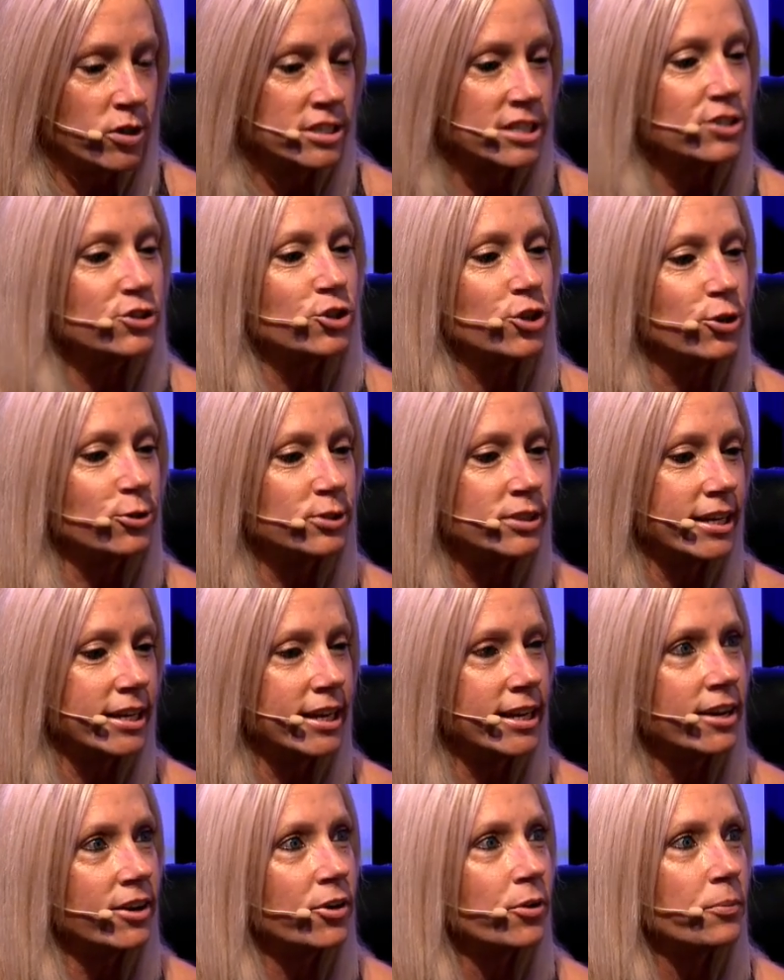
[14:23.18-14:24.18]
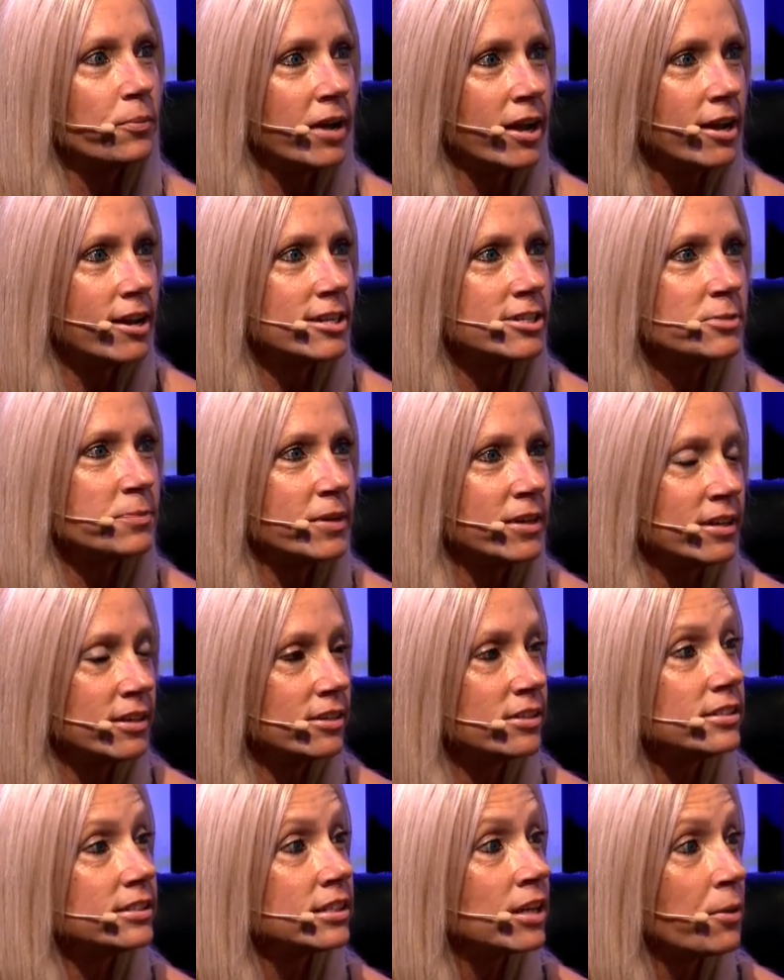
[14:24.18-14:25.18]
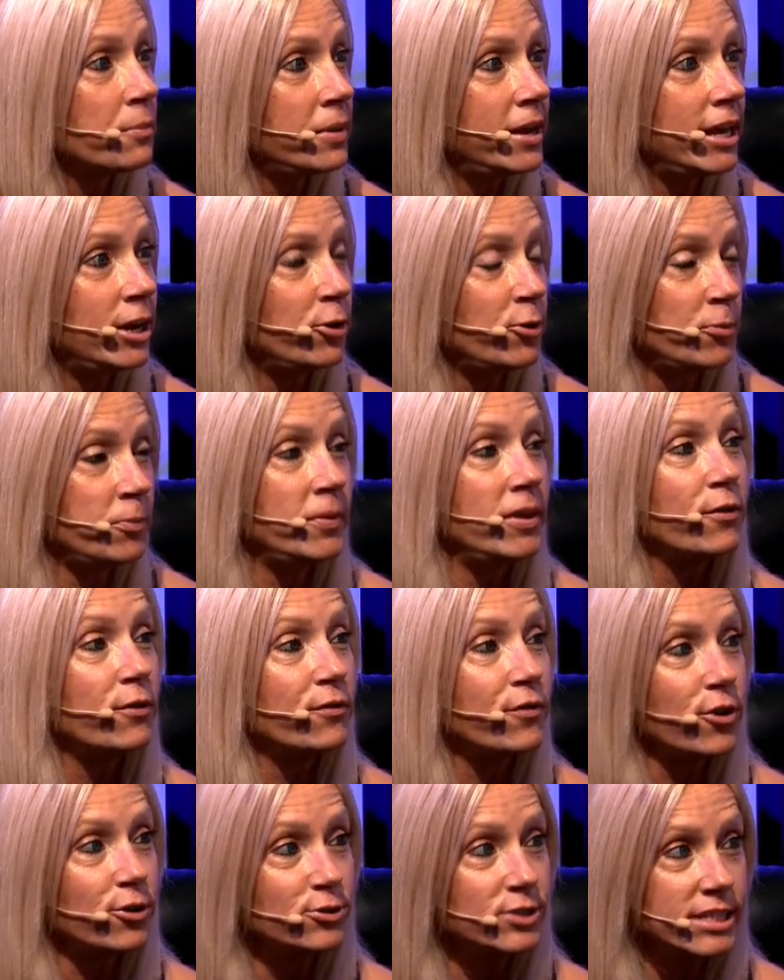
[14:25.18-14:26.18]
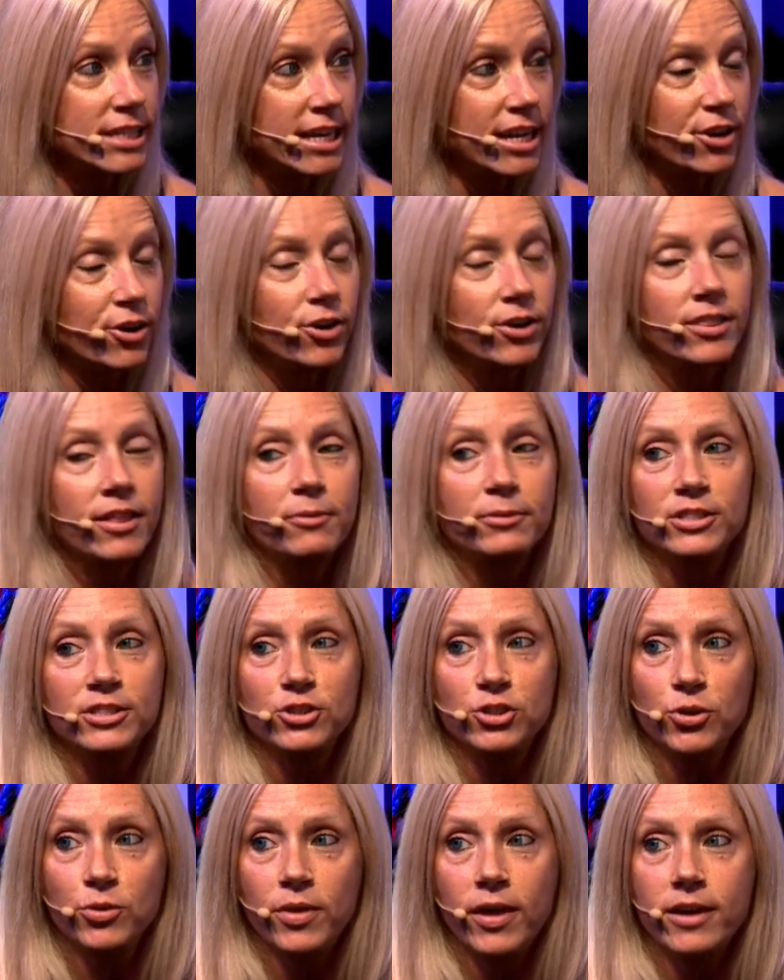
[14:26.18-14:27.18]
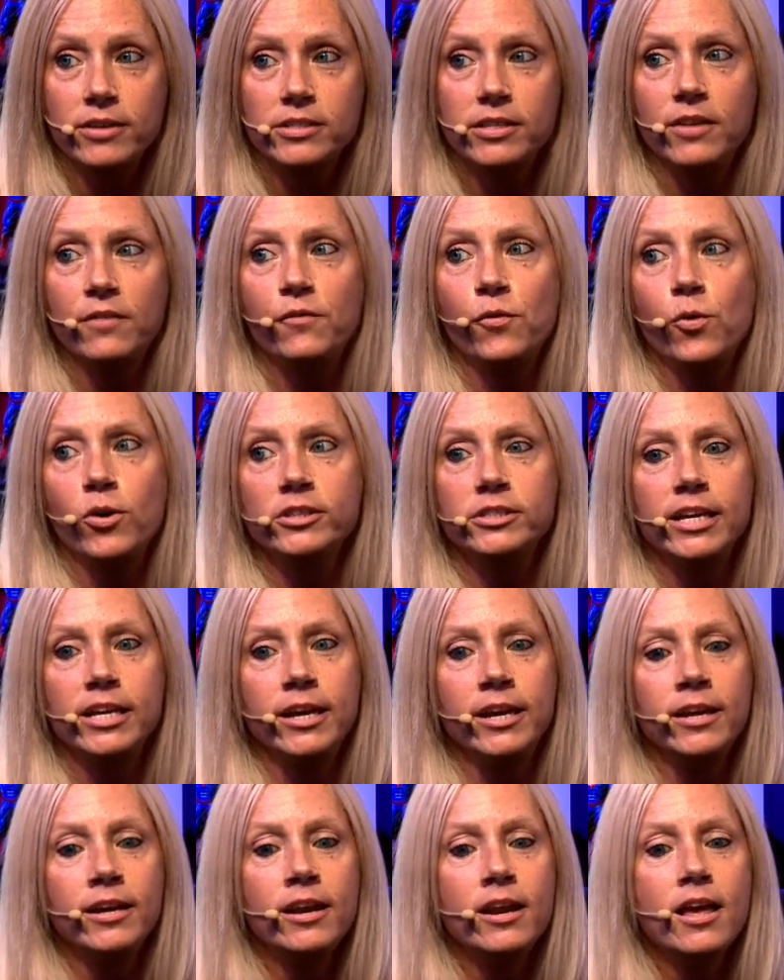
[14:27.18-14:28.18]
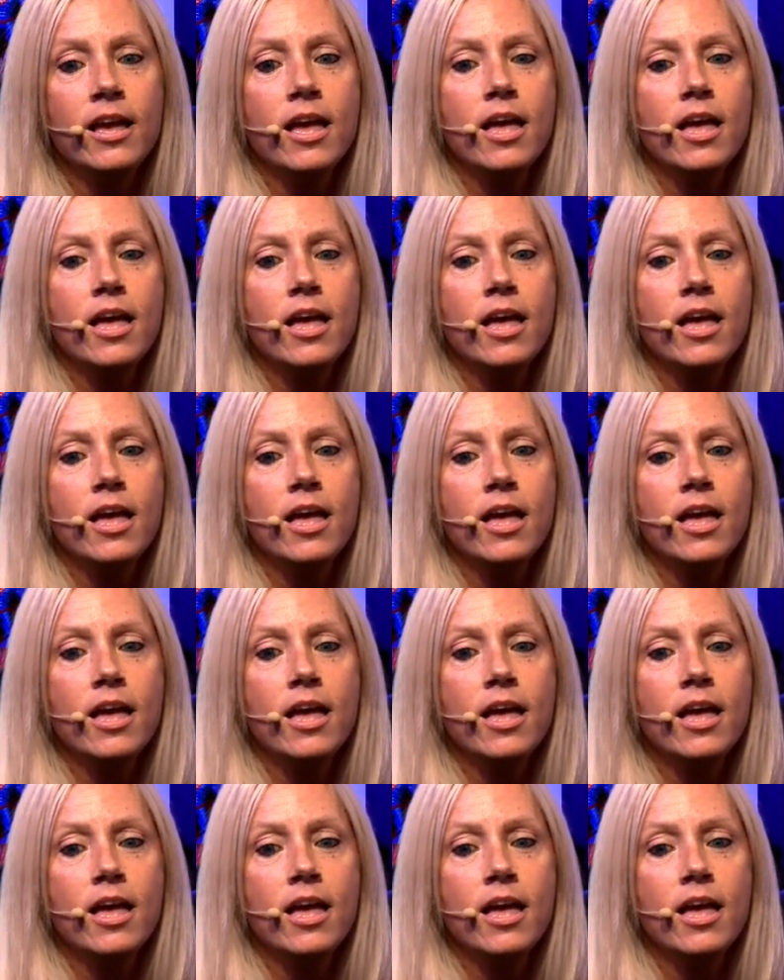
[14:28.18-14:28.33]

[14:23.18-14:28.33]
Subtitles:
shows later. My husband competed with me the first year. That was in 2014.